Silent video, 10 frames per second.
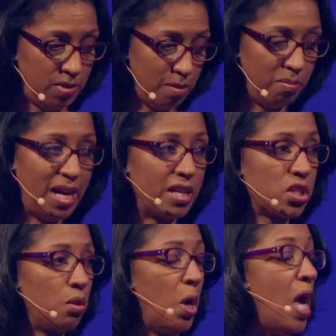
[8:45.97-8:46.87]
It's
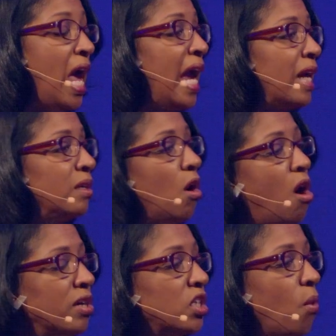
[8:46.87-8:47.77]
impossible. And
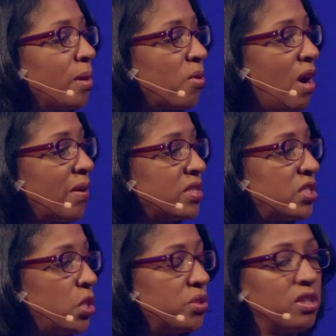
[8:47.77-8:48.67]
ongoing progress
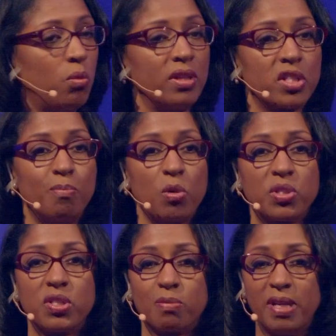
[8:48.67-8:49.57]
is usually the one that's
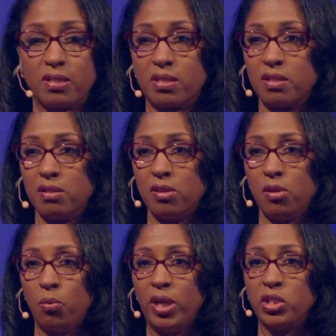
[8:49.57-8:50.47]
most dismissed
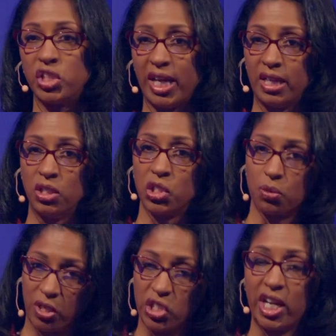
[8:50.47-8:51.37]
when a
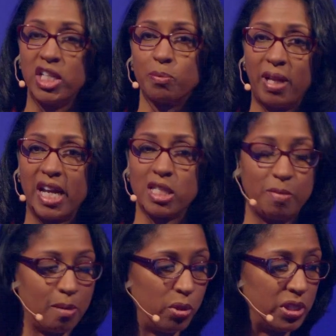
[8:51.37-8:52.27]
change plan is
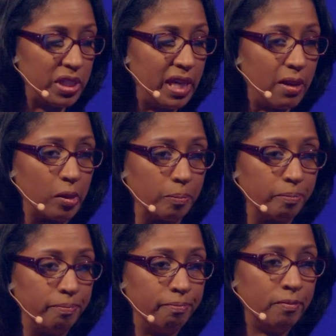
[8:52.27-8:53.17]
being put together.
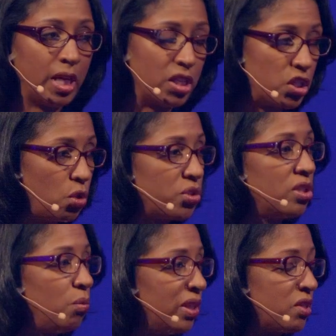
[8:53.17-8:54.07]
It's usually
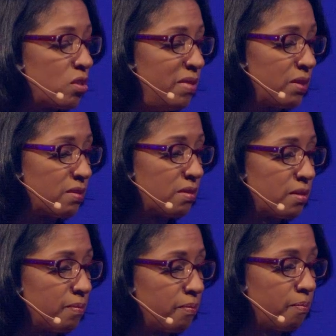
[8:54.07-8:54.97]
the one that's missed.